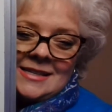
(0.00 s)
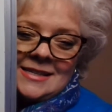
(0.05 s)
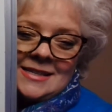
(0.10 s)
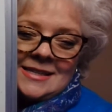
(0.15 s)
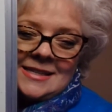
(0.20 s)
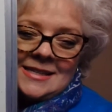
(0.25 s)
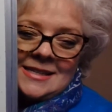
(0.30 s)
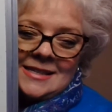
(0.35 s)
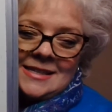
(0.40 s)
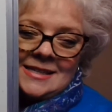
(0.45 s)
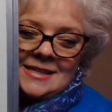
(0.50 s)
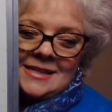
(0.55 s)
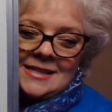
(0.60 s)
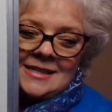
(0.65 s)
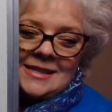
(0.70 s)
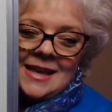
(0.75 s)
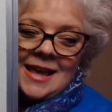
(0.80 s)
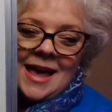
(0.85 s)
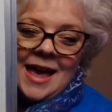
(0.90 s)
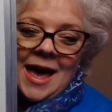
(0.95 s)

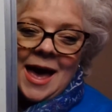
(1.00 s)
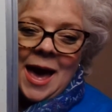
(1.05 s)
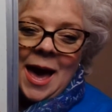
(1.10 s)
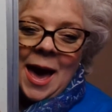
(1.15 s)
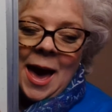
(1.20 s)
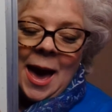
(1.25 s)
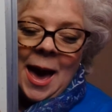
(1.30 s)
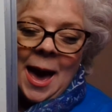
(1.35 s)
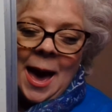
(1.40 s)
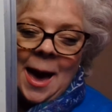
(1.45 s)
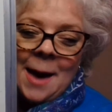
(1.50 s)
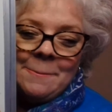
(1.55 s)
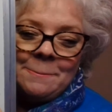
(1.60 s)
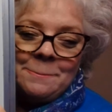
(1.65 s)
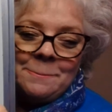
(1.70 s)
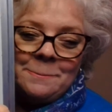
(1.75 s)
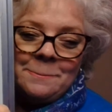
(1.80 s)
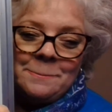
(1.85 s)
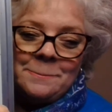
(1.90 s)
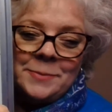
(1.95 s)

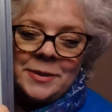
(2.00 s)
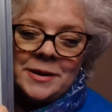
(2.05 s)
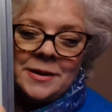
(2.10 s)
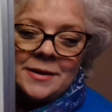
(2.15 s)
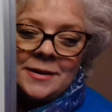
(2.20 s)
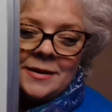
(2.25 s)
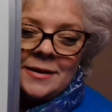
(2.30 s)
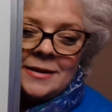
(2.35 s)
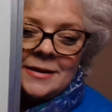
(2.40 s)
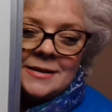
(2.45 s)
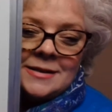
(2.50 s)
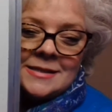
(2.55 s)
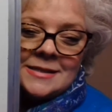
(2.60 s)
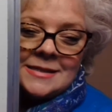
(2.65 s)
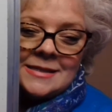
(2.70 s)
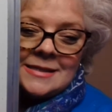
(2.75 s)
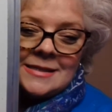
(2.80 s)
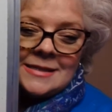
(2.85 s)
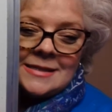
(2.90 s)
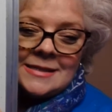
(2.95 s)
S-A-P.
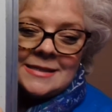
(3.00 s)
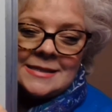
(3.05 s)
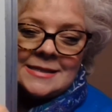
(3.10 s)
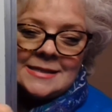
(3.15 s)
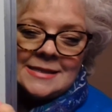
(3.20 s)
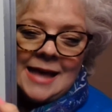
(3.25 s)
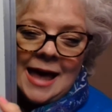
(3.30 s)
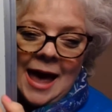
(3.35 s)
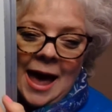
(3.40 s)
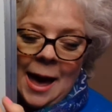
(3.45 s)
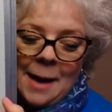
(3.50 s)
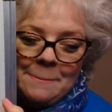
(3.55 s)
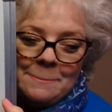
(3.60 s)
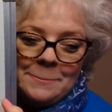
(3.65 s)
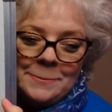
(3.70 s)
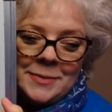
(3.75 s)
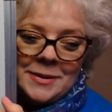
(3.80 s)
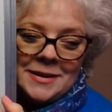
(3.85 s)
Sap.